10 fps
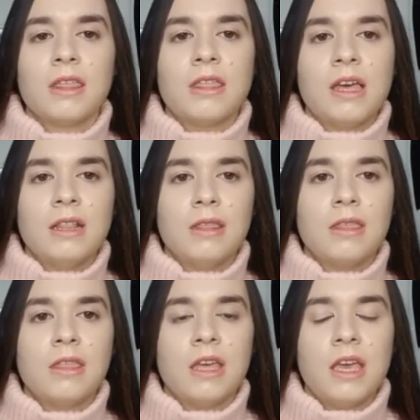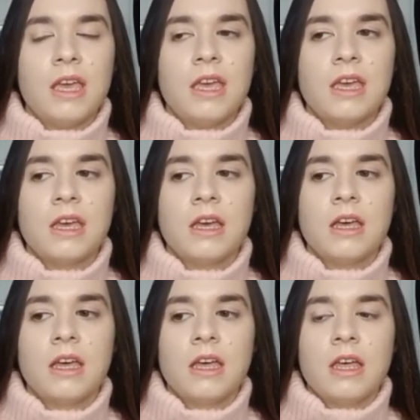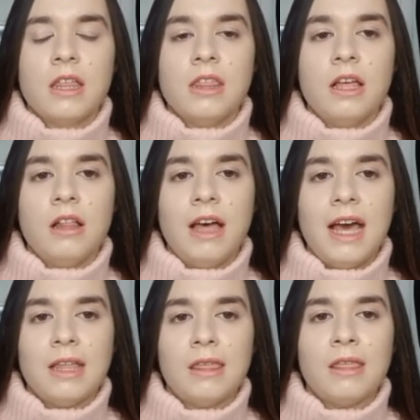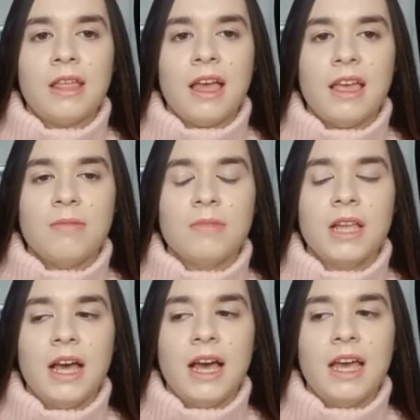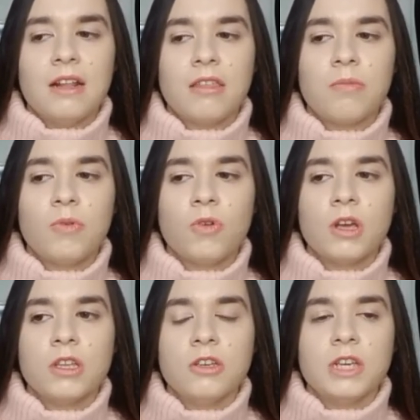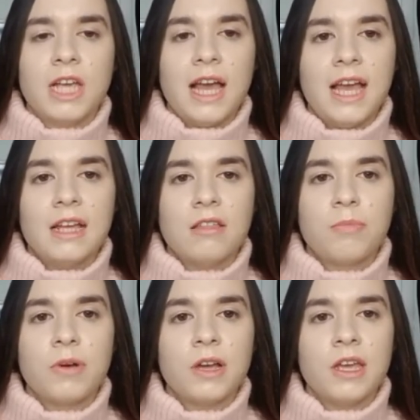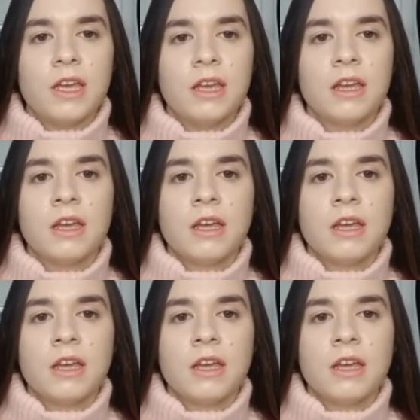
since the last time that I'd spoken to you guys, but